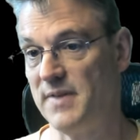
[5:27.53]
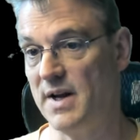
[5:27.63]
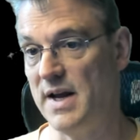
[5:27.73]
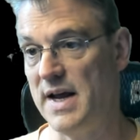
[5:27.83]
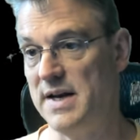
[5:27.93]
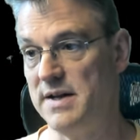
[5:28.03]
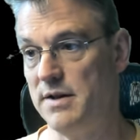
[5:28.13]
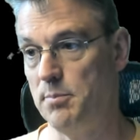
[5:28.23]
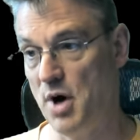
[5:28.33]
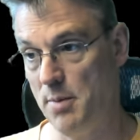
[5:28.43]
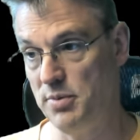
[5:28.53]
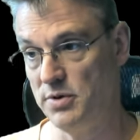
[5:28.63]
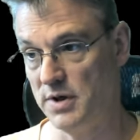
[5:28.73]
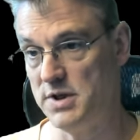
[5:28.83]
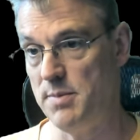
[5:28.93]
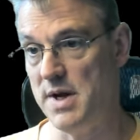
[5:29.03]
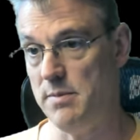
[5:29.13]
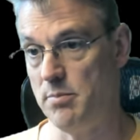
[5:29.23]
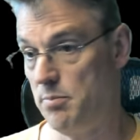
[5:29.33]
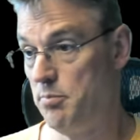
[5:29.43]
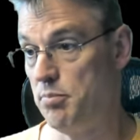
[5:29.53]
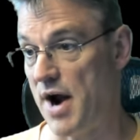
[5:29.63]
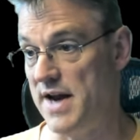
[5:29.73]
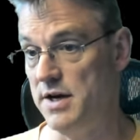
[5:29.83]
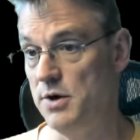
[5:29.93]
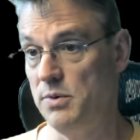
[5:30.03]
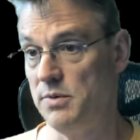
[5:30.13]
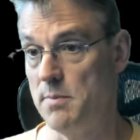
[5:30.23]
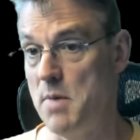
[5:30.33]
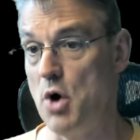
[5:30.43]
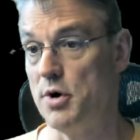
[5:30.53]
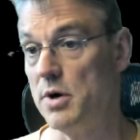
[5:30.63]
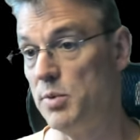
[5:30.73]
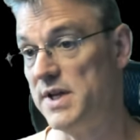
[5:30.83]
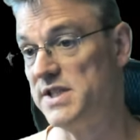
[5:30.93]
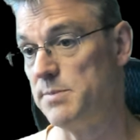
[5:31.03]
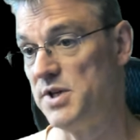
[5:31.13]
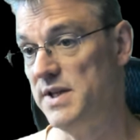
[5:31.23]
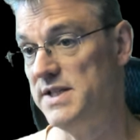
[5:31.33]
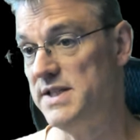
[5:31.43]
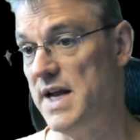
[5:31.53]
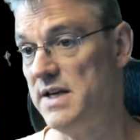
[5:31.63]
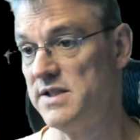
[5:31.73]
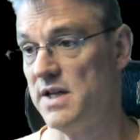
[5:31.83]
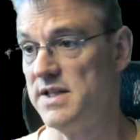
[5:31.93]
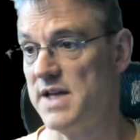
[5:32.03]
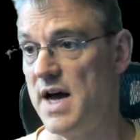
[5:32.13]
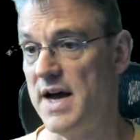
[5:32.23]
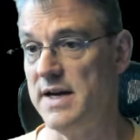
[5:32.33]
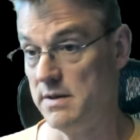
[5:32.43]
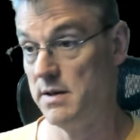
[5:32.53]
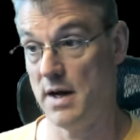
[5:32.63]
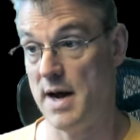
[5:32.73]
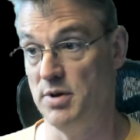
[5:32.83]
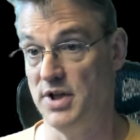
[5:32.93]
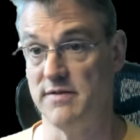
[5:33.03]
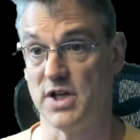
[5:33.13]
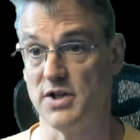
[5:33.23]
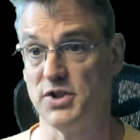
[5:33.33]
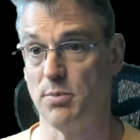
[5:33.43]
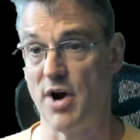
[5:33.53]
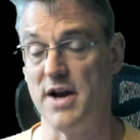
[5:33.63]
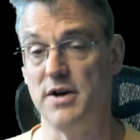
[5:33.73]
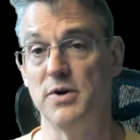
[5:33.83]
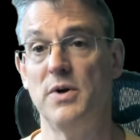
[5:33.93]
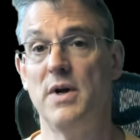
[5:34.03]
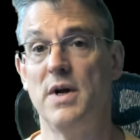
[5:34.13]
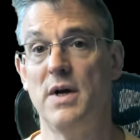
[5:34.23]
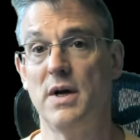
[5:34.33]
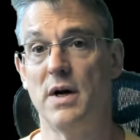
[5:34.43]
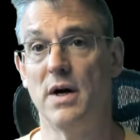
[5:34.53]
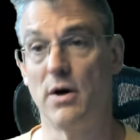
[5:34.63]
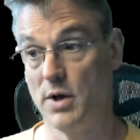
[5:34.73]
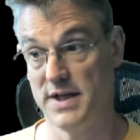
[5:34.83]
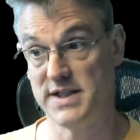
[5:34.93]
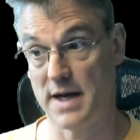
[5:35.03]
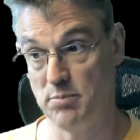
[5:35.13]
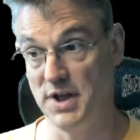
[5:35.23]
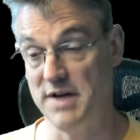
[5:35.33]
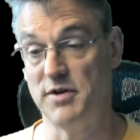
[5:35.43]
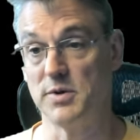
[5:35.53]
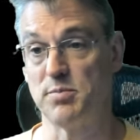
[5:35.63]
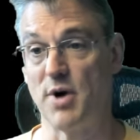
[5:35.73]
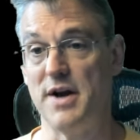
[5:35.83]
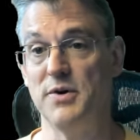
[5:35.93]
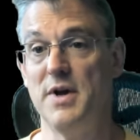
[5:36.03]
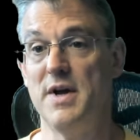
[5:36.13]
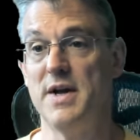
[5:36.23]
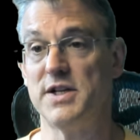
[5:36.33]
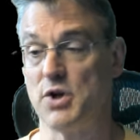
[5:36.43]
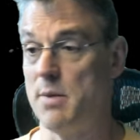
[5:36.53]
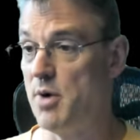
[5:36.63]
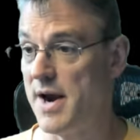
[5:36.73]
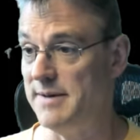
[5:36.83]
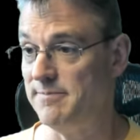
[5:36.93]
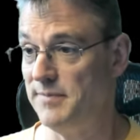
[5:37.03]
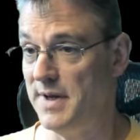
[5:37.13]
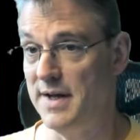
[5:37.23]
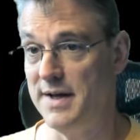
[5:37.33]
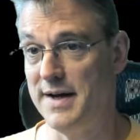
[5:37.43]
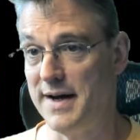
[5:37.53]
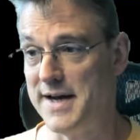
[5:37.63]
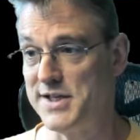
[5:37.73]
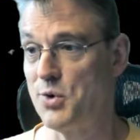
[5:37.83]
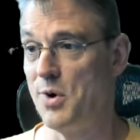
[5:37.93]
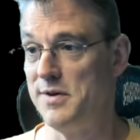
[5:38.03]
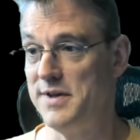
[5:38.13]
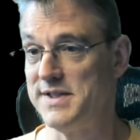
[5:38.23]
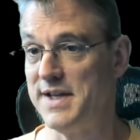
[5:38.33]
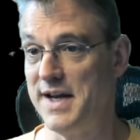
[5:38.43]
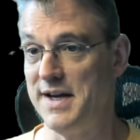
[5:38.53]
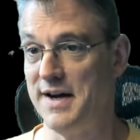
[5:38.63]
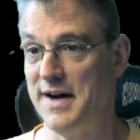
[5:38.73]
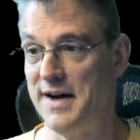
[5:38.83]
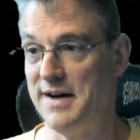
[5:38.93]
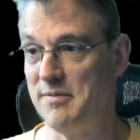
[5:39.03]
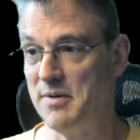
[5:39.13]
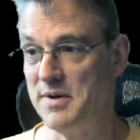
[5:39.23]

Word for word: and the pump looked to be brand new the motor with the exception of these dings on the side i believe is also brand new uh, or at least i believed it was brand new so i bought it and uh, i scored this thing uh,